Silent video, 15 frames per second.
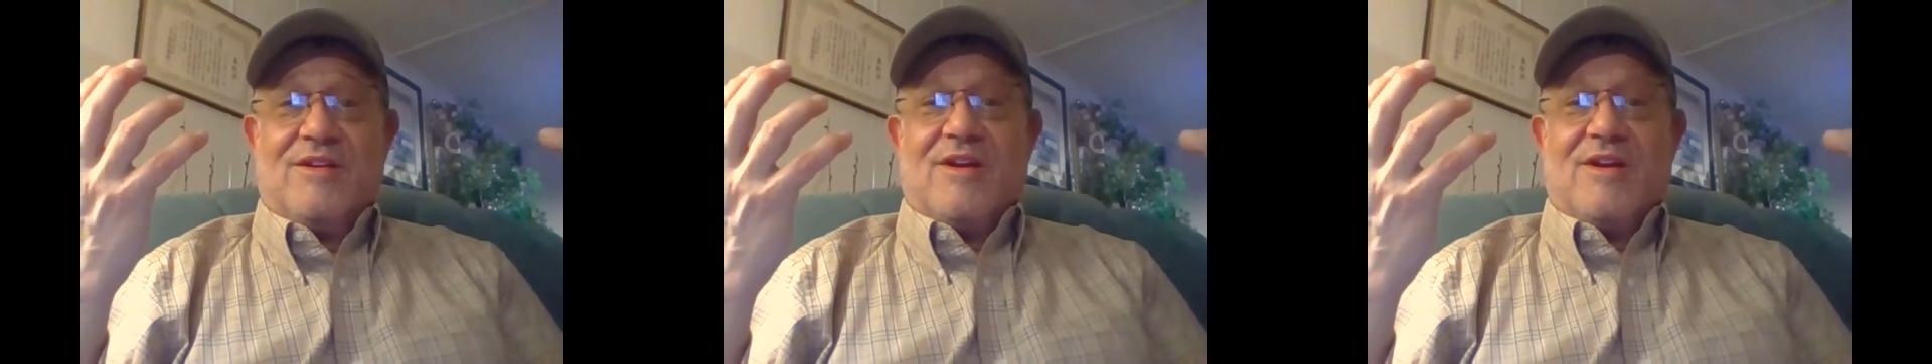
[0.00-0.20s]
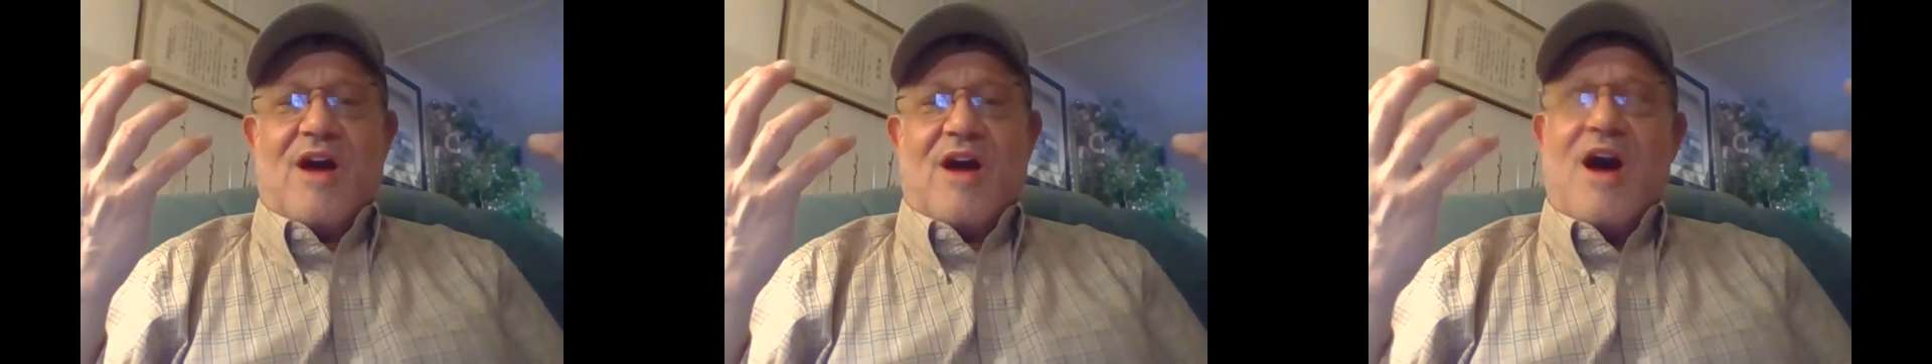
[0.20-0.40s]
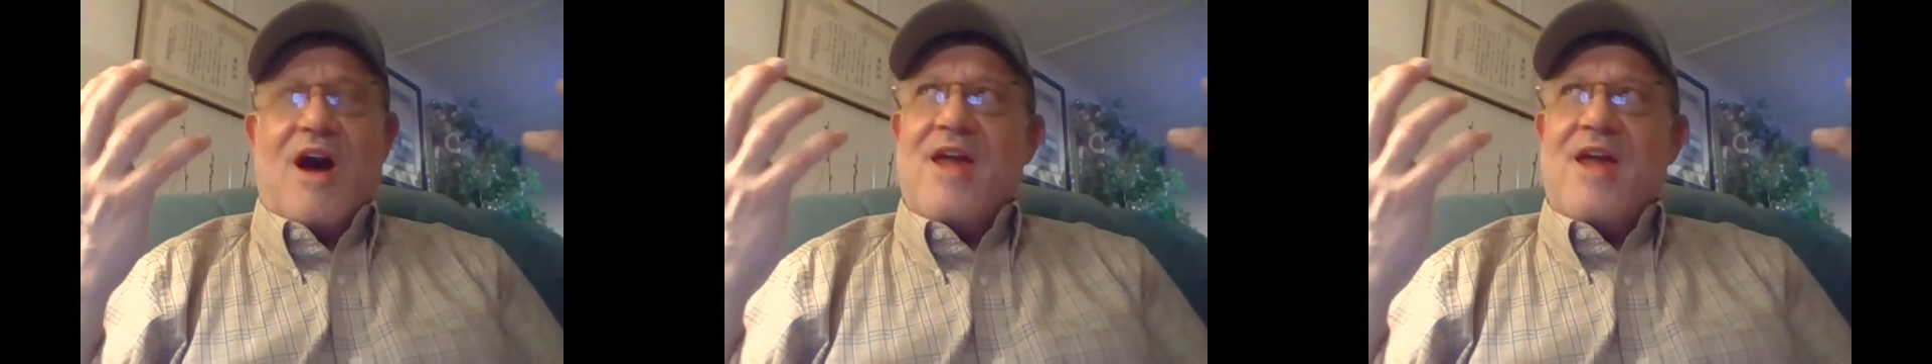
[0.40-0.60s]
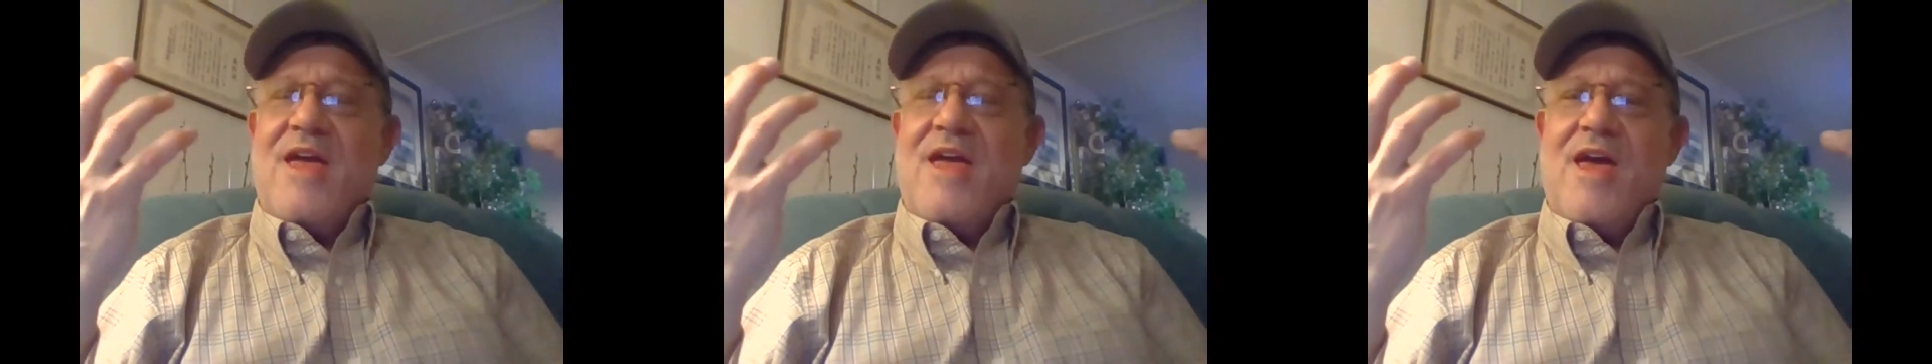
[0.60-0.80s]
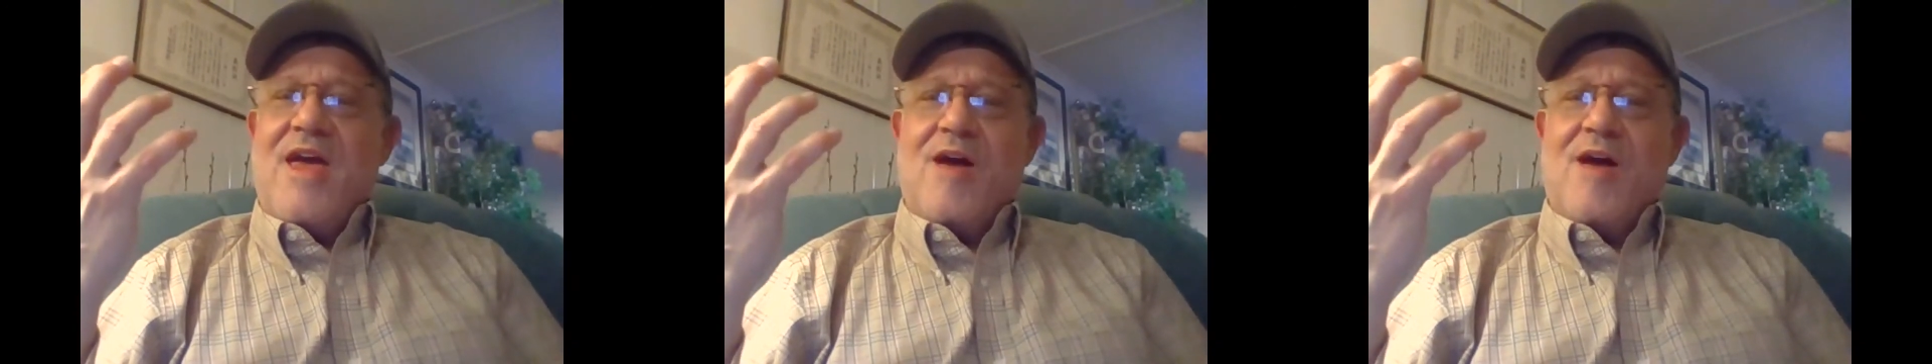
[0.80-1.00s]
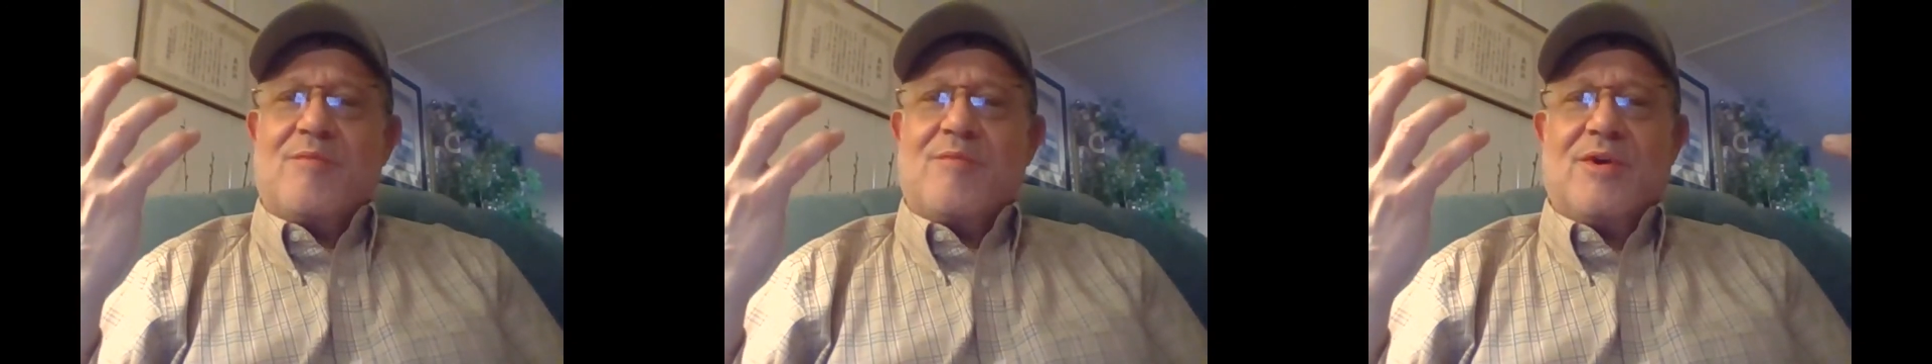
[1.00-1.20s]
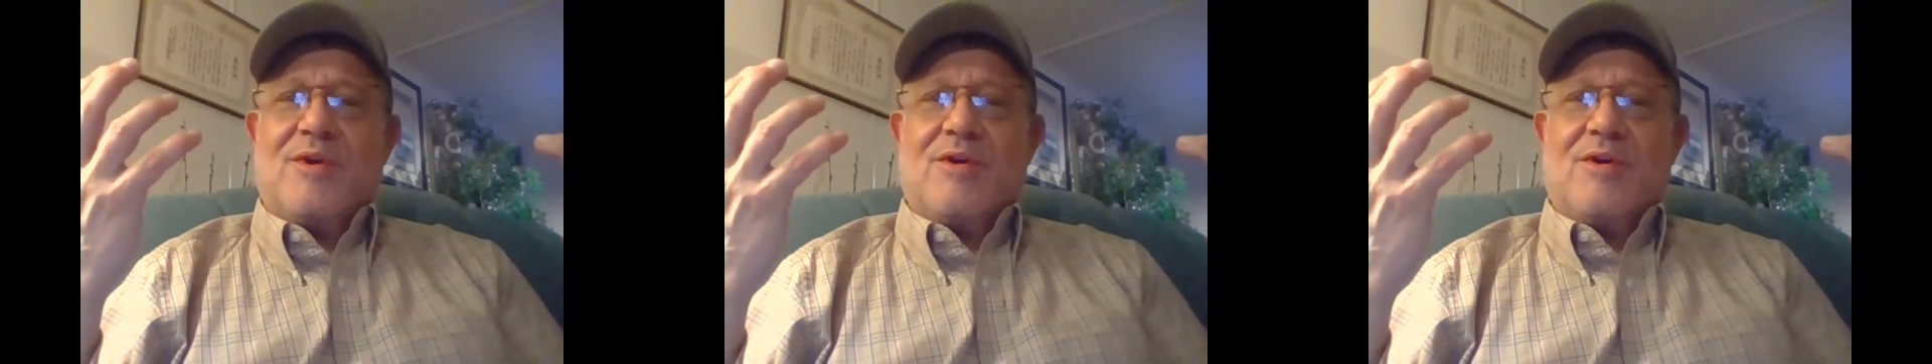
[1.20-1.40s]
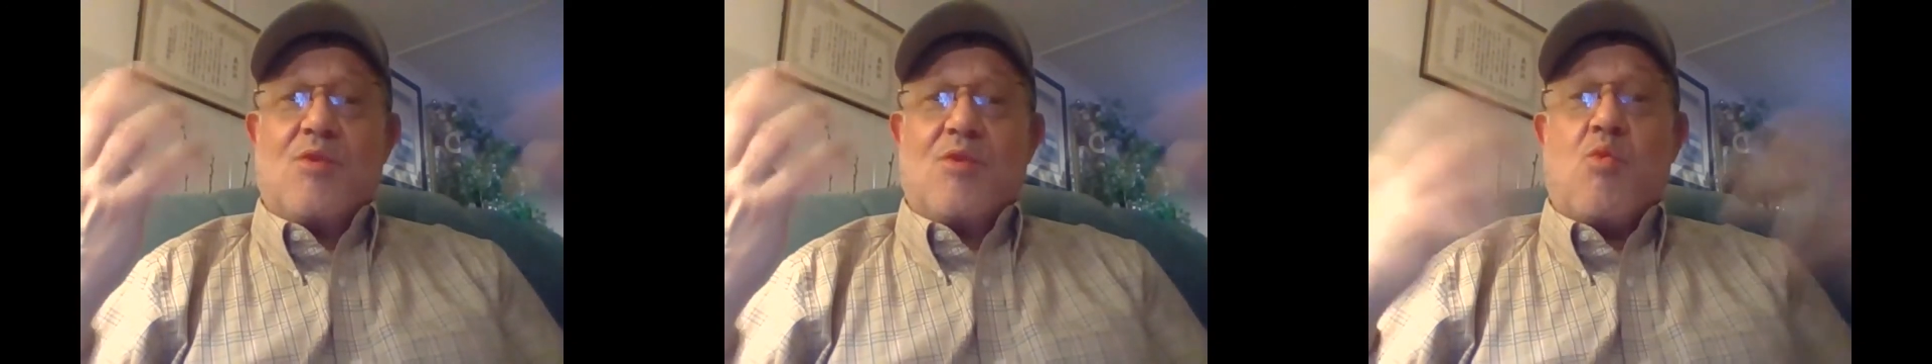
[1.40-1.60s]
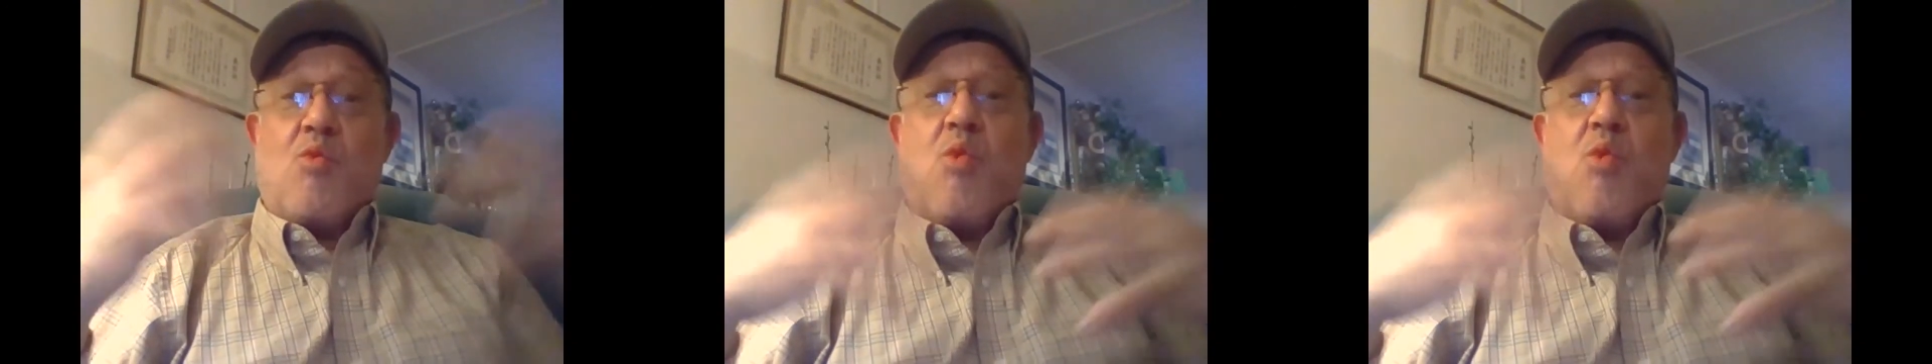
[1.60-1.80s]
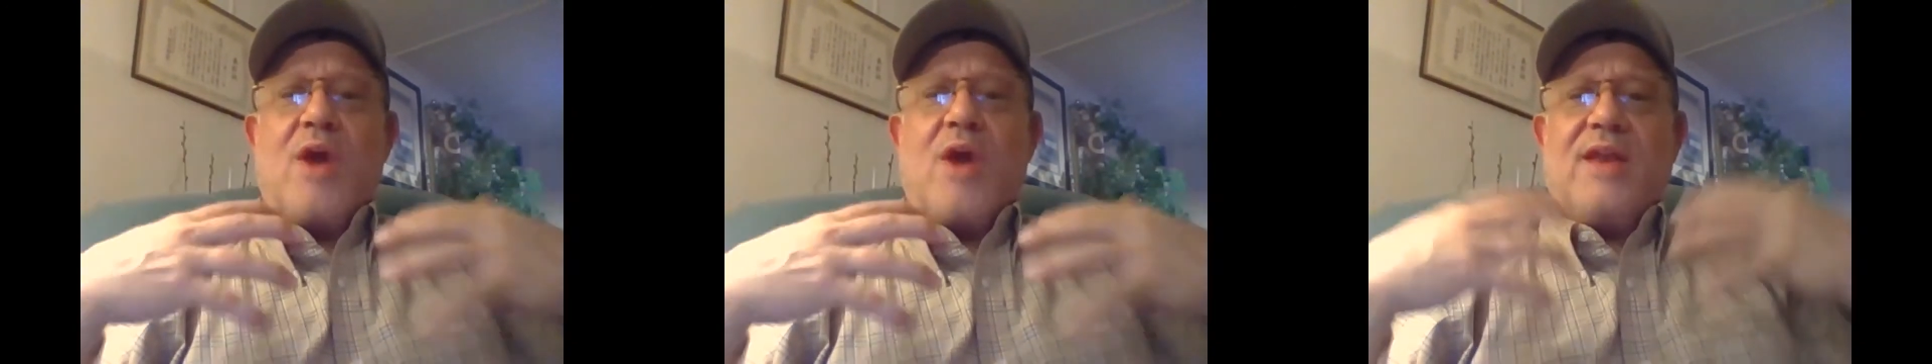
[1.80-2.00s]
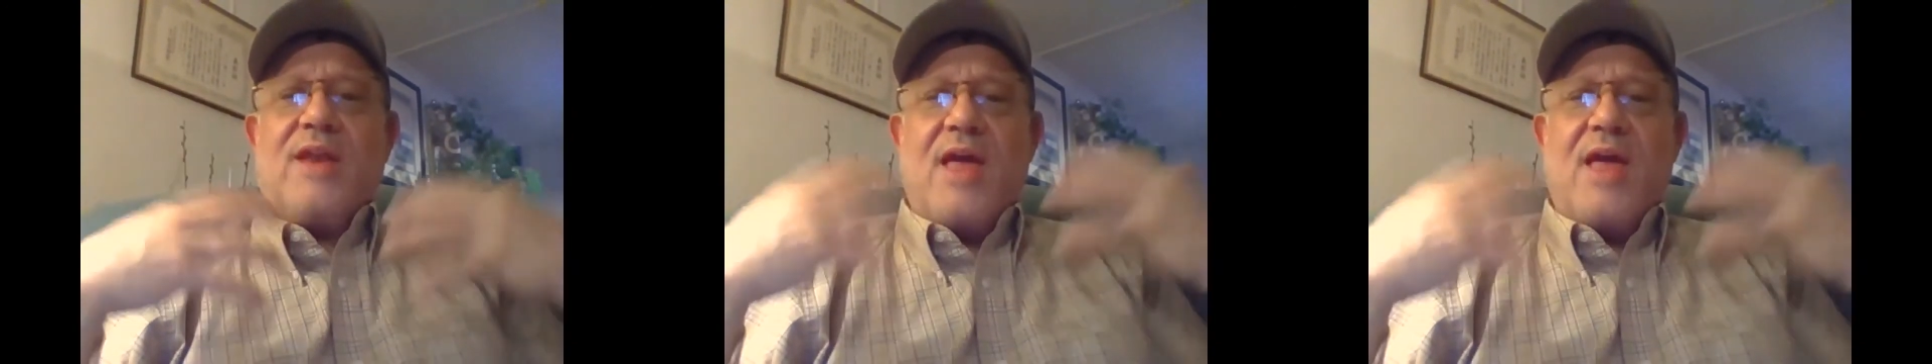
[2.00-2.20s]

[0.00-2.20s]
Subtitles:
I am. What